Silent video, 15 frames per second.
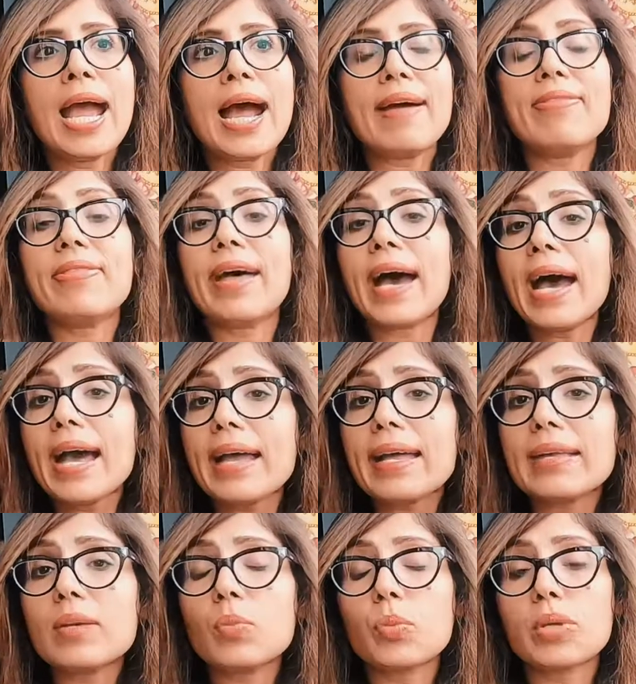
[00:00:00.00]
And
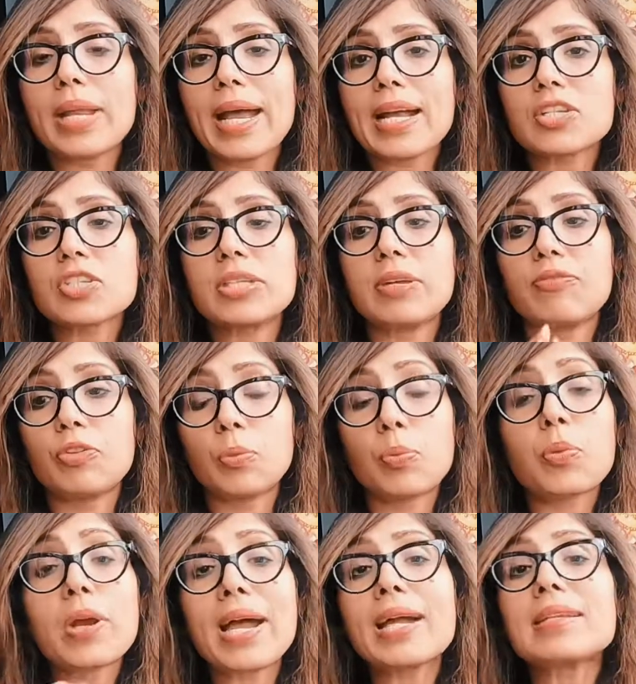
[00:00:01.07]
that would actually, if you
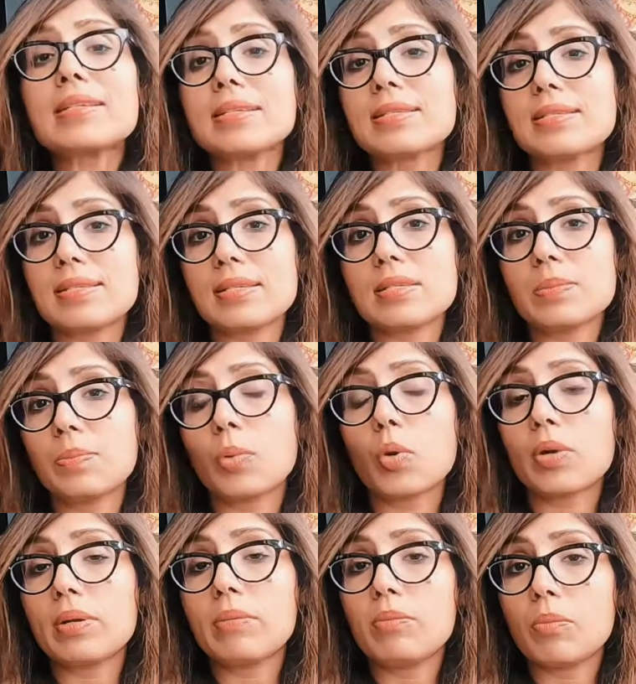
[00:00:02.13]
practice this
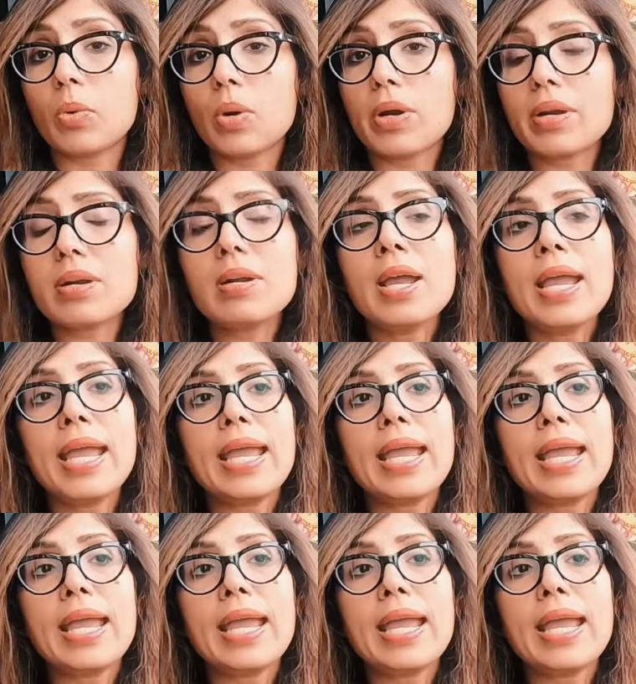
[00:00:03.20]
more and more,